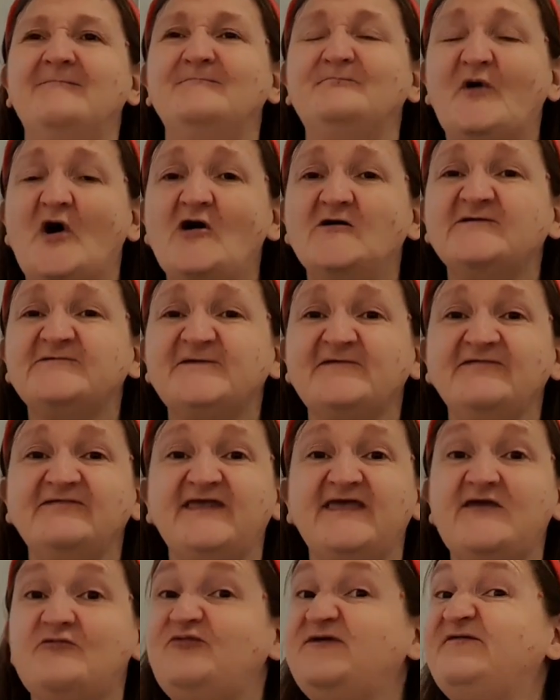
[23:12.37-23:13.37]
Boxing
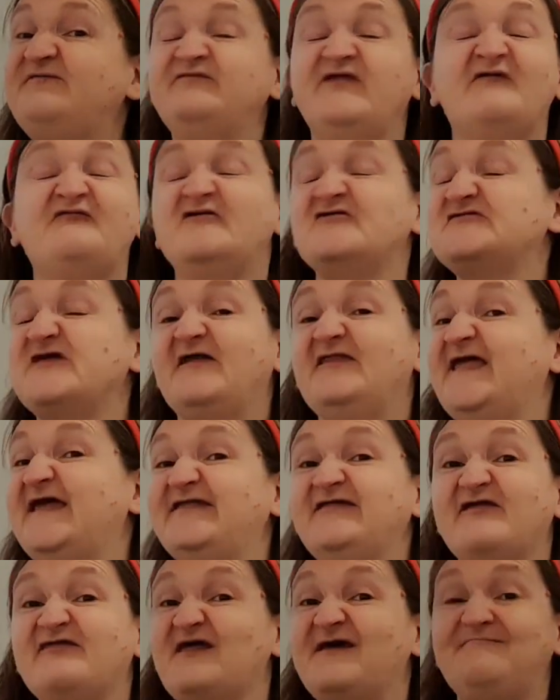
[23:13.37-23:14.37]
Day, we've never done
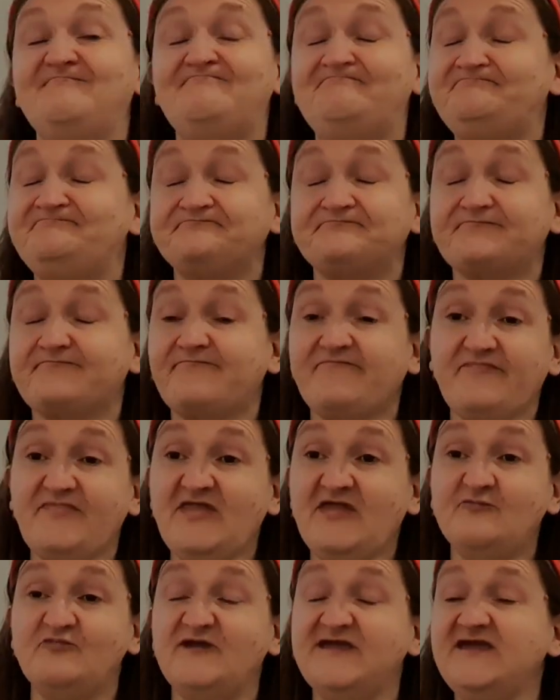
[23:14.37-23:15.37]
anything.
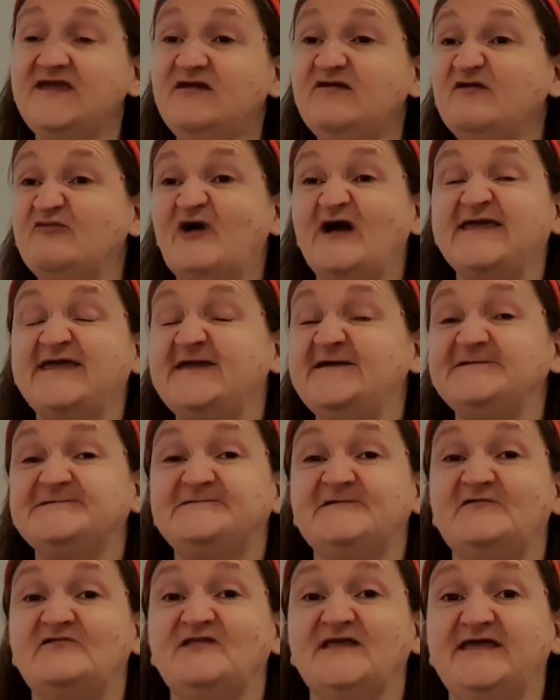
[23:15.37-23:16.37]
We
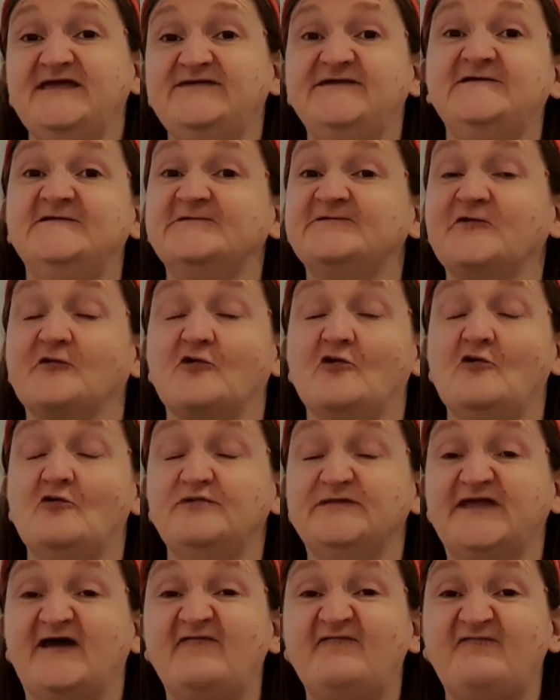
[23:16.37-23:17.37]
occasionally, years ago,
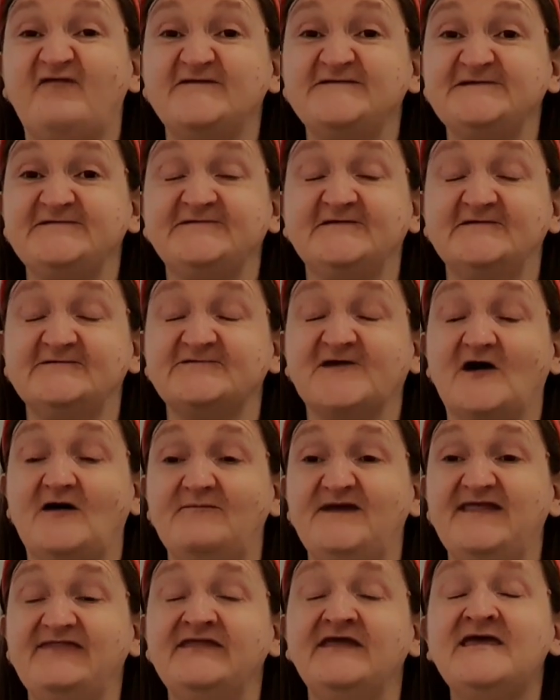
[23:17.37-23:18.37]
would have visitors
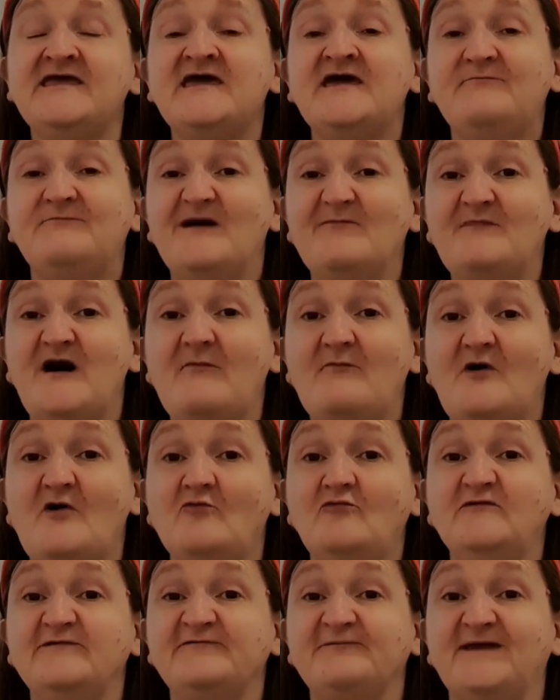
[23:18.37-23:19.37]
come in. My mum
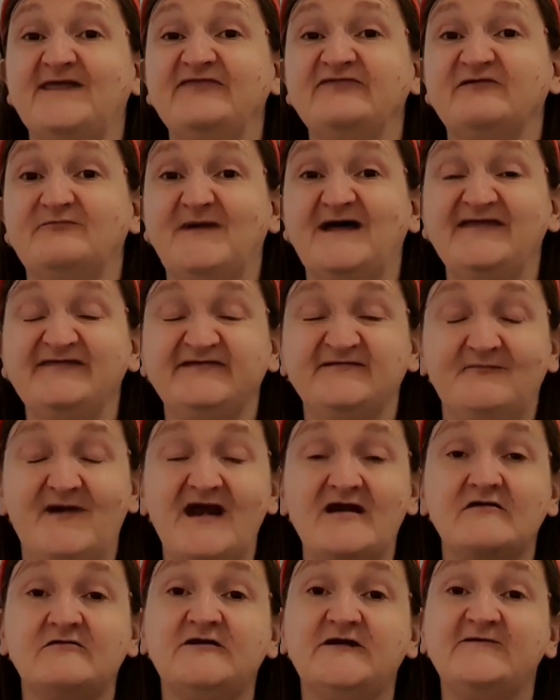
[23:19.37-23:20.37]
always went to Aunt
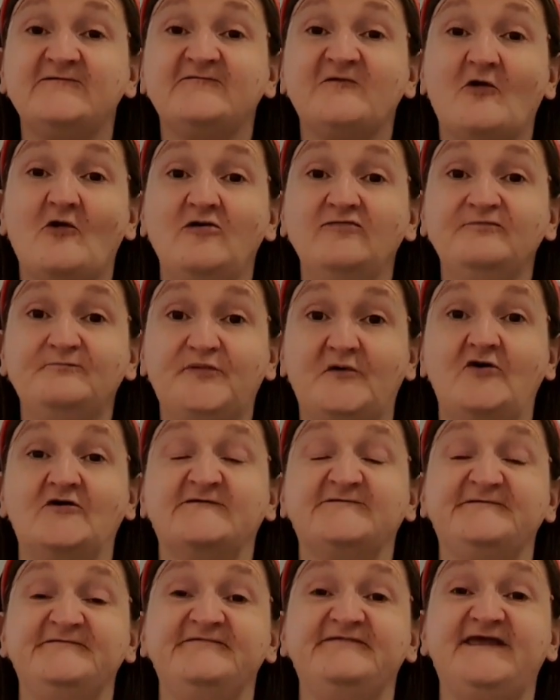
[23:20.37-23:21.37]
Margaret's on
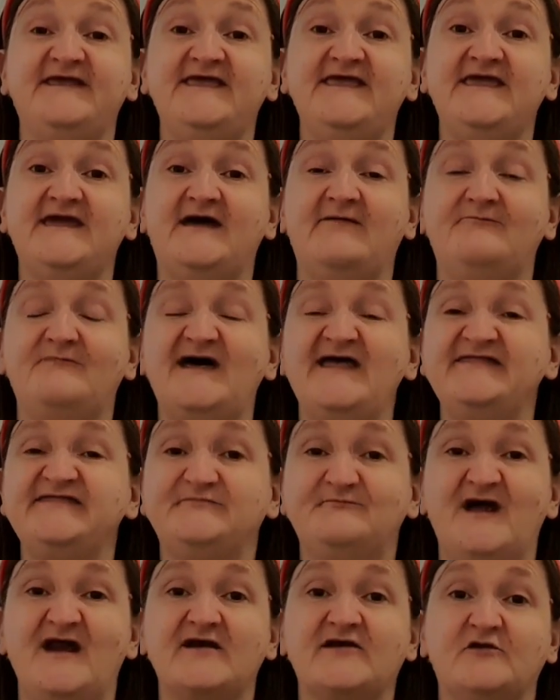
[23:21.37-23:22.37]
Boxing Day, and
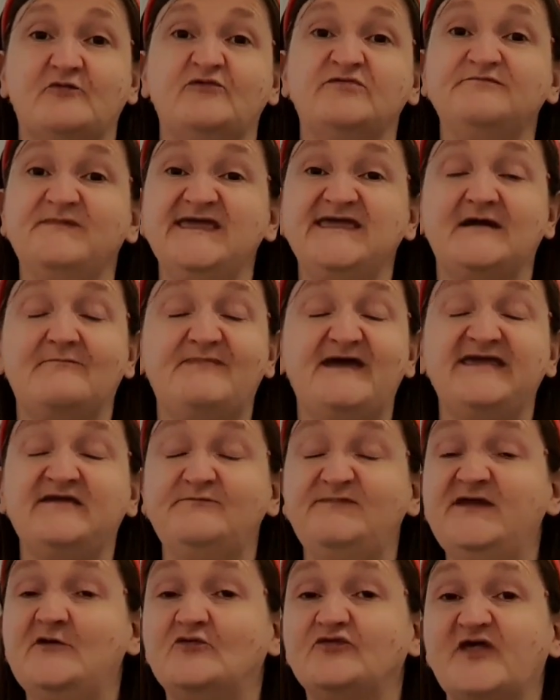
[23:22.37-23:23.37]
Aunt Margaret would make a big
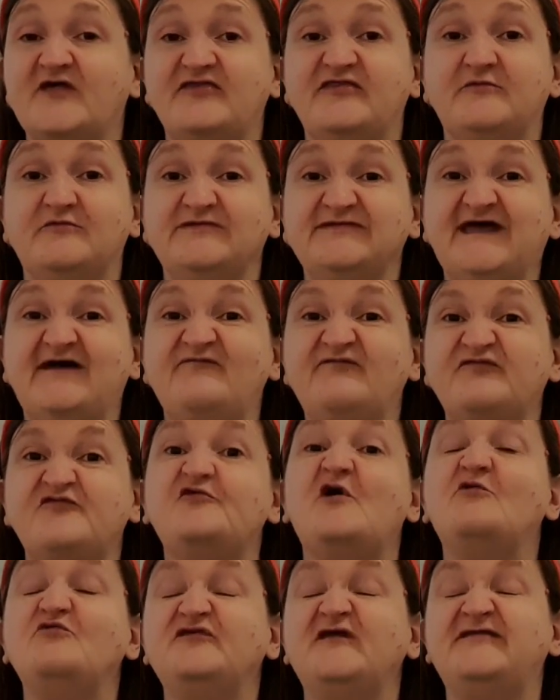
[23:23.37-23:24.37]
meal that they would have
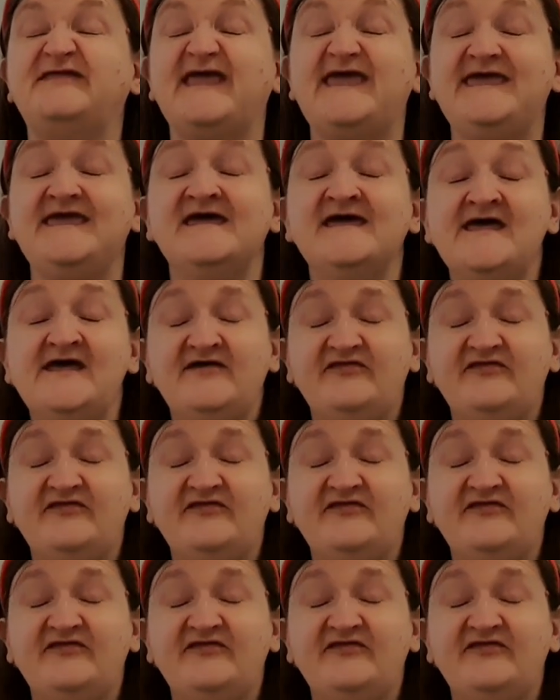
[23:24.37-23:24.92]
throughout the day.